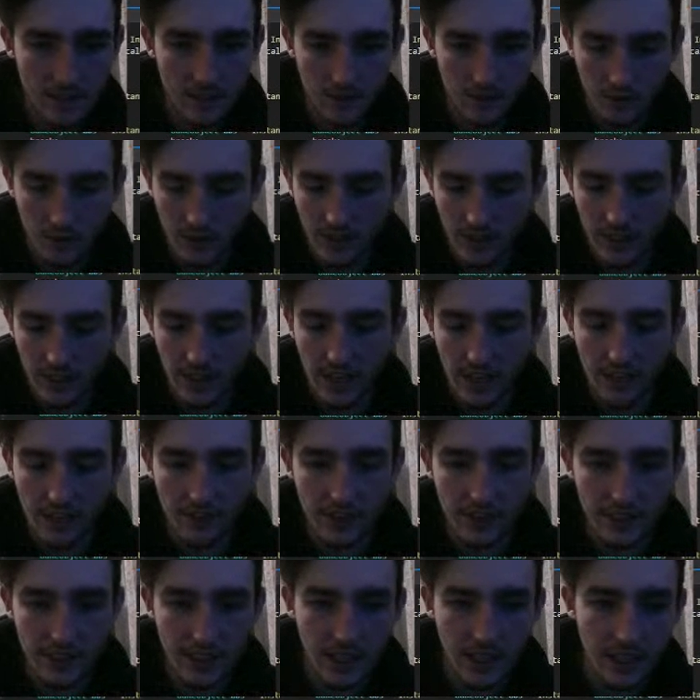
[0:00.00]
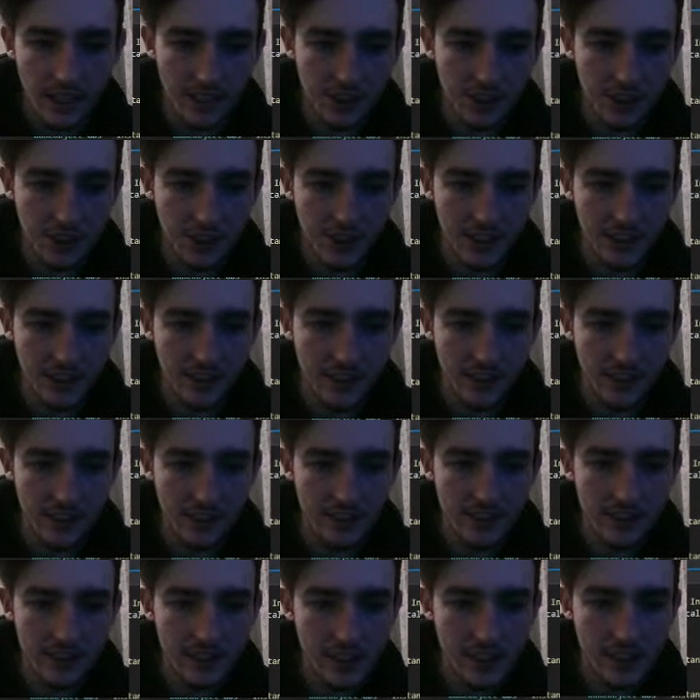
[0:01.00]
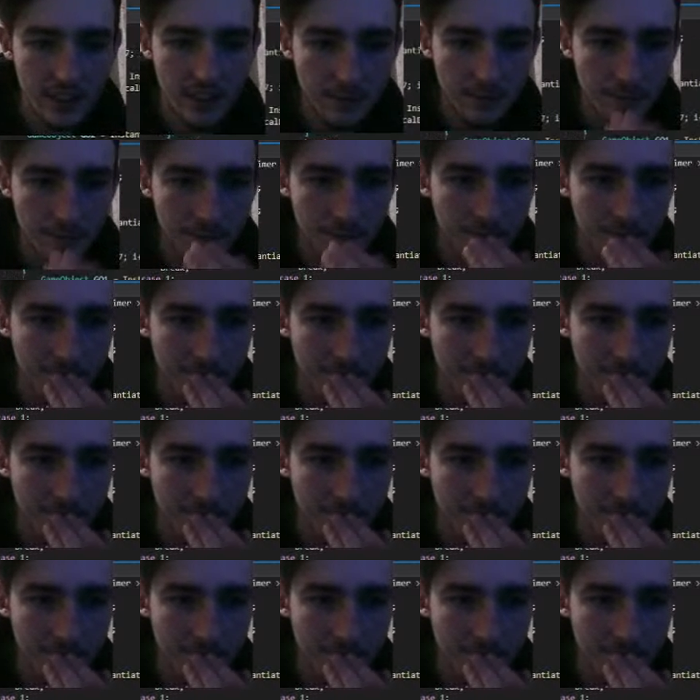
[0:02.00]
Can have it actually on